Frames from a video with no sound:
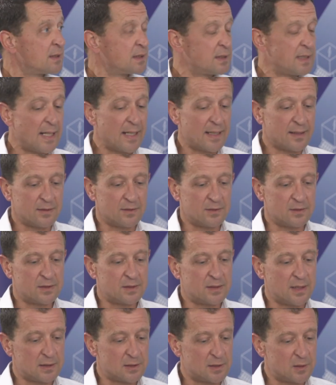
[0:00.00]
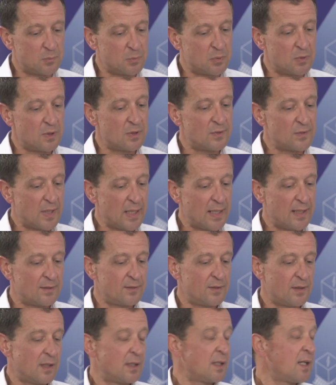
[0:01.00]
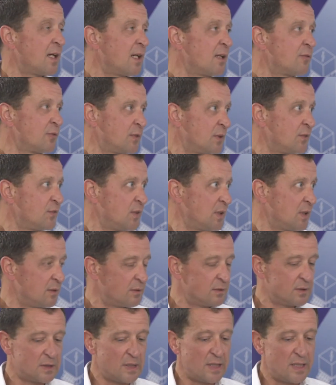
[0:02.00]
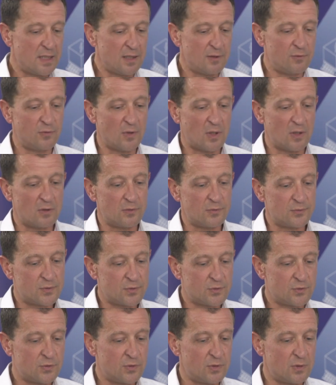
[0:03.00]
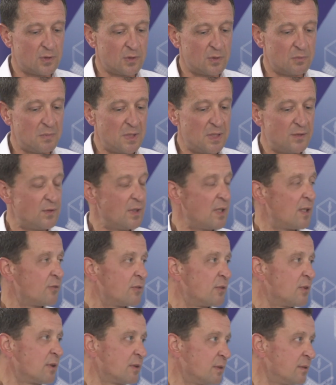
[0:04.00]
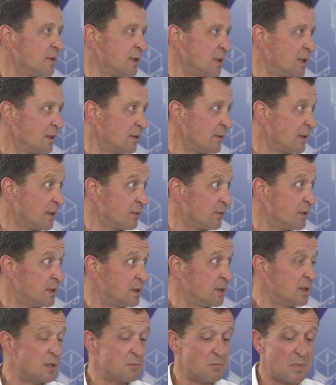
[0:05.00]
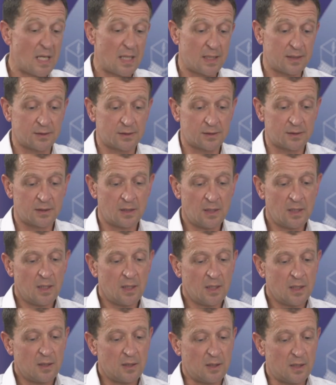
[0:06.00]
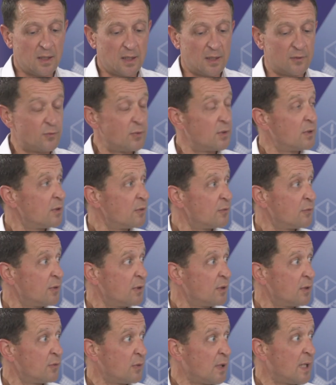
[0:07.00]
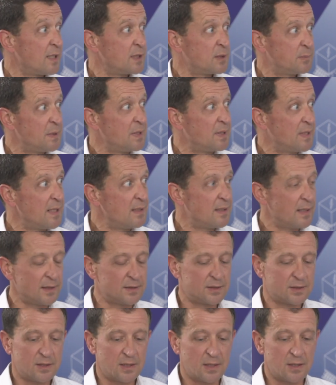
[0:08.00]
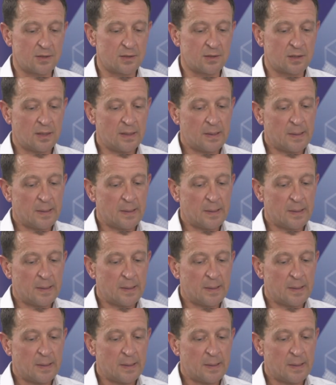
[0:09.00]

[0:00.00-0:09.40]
standards that support that and have continuously evolved to meet the ever increasing demands for high-speed data exchange.